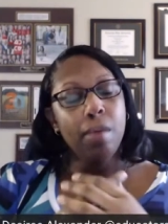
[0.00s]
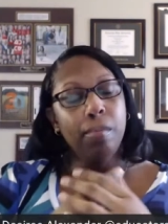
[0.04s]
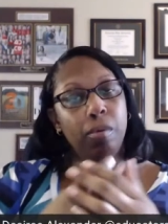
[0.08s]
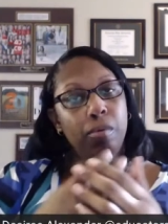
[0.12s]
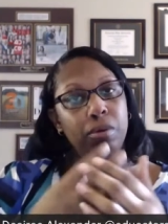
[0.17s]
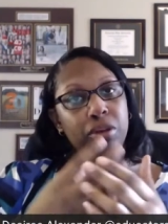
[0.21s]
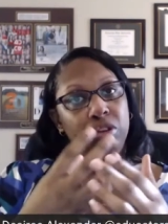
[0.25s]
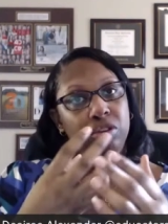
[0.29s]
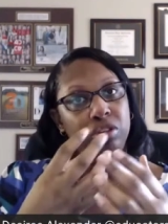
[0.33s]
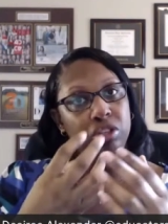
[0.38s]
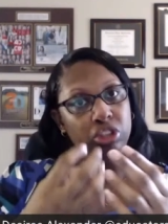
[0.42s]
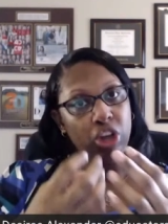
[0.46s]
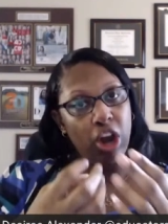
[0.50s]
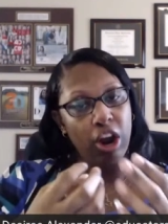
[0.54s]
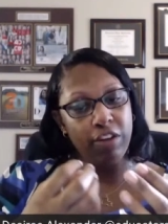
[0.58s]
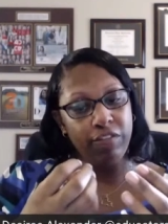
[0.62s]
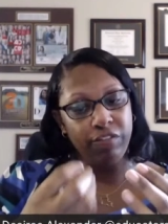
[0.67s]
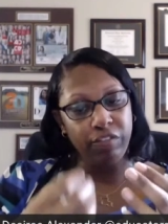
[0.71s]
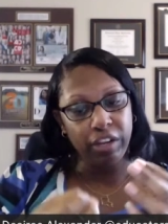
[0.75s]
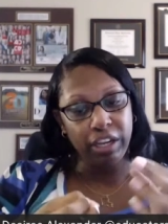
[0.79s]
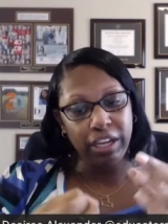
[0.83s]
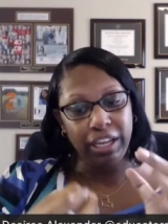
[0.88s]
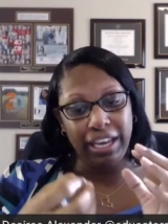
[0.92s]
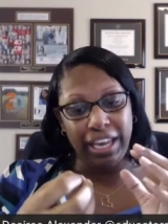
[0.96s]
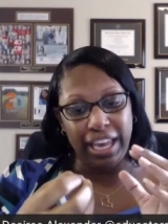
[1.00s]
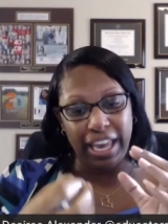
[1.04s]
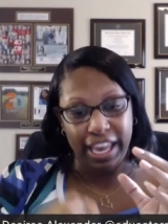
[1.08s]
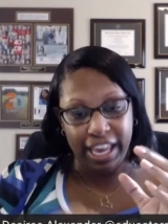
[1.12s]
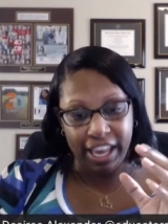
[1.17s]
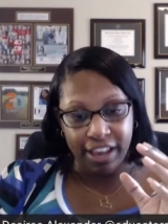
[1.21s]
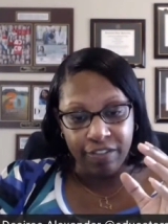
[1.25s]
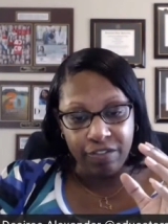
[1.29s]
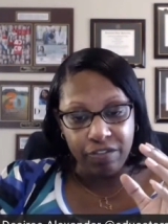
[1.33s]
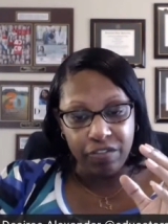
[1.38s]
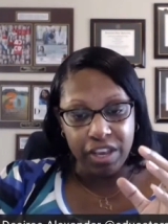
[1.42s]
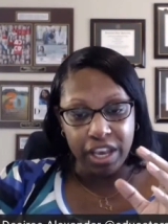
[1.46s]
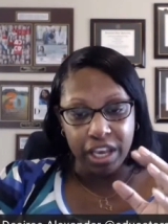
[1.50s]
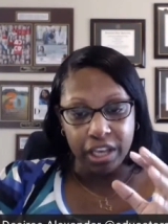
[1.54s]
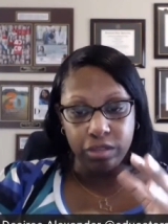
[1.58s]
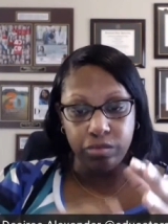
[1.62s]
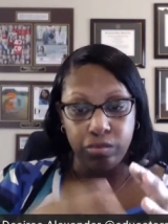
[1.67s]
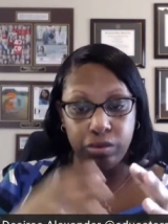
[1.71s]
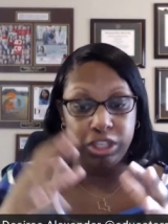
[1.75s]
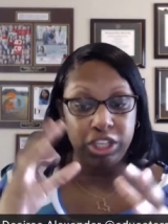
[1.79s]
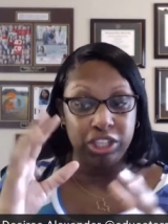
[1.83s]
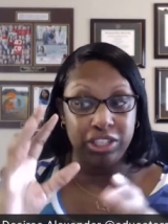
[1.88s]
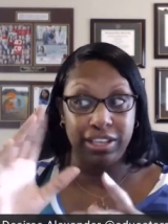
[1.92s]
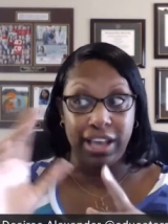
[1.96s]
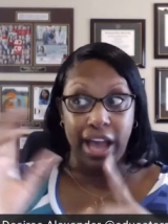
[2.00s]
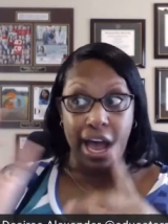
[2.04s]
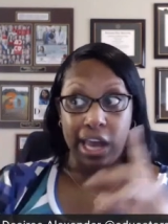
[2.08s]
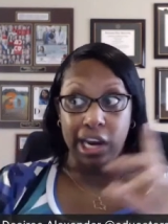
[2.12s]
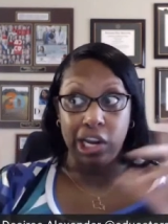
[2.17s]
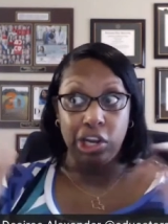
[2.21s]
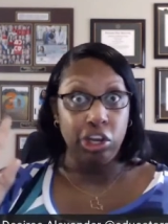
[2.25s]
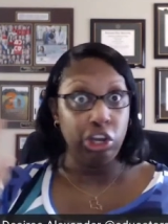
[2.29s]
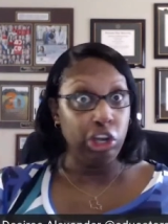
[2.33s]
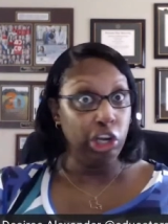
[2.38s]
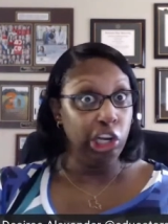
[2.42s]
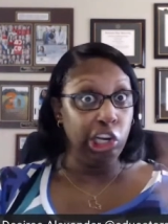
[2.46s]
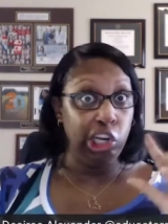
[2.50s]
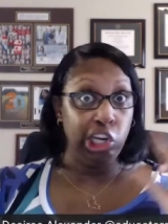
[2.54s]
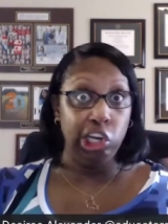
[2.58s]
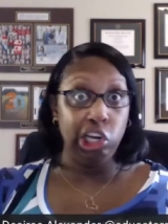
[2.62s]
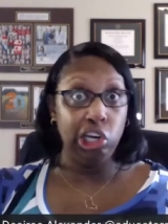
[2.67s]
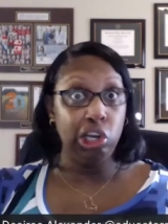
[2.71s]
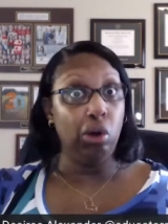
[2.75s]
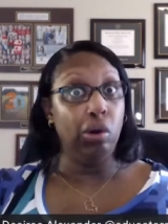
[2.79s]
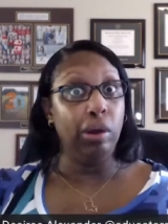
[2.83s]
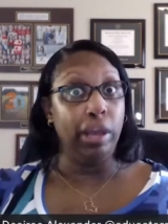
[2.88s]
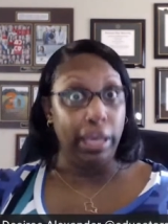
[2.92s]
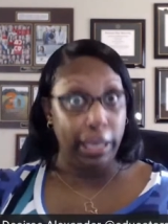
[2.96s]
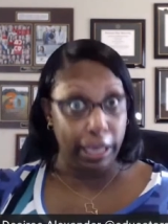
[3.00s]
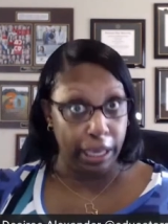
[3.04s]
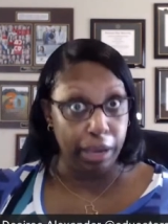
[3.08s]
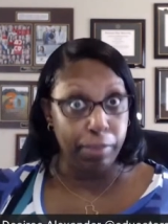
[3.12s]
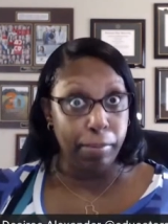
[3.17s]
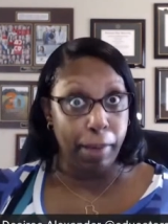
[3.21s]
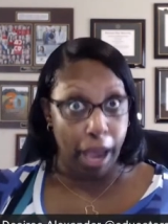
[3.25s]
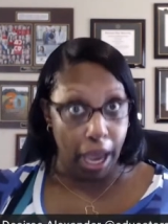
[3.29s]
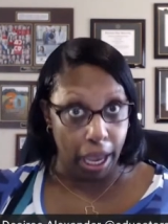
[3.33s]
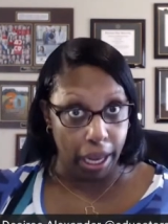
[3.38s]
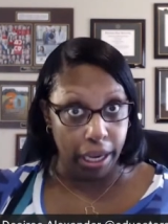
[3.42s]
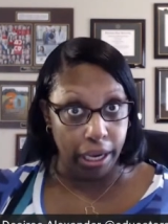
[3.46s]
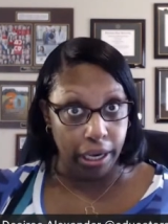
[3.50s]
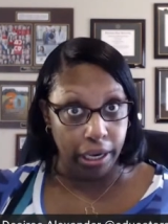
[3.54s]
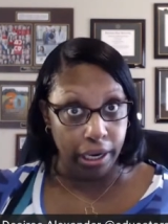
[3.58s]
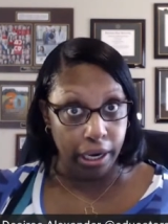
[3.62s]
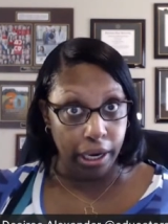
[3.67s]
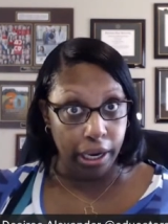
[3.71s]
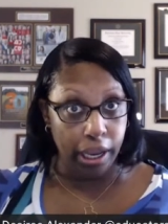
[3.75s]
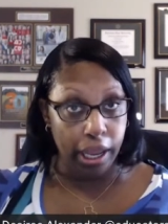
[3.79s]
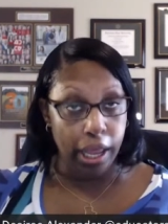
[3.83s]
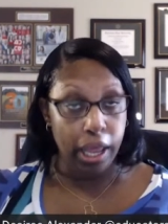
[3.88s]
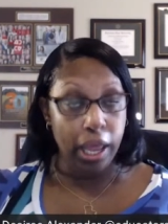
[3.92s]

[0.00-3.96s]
But when you start feeling envious, which is not a good look on anybody,